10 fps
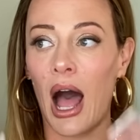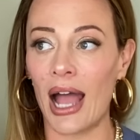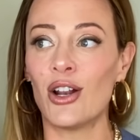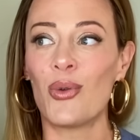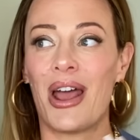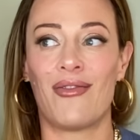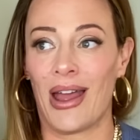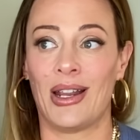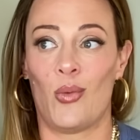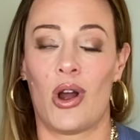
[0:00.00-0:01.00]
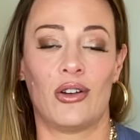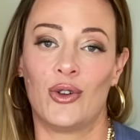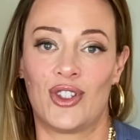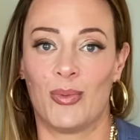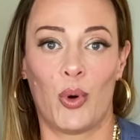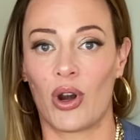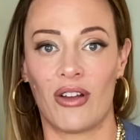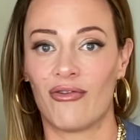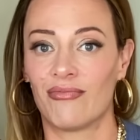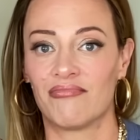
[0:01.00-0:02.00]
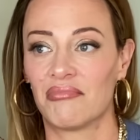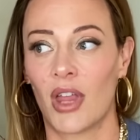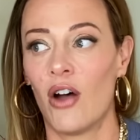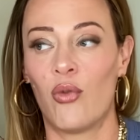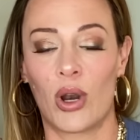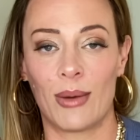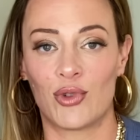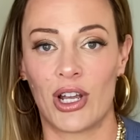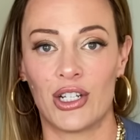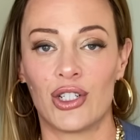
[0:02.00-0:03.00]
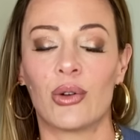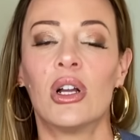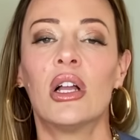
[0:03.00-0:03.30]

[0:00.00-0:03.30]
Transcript: I don't have anyone who's supportive of what I'm trying to do,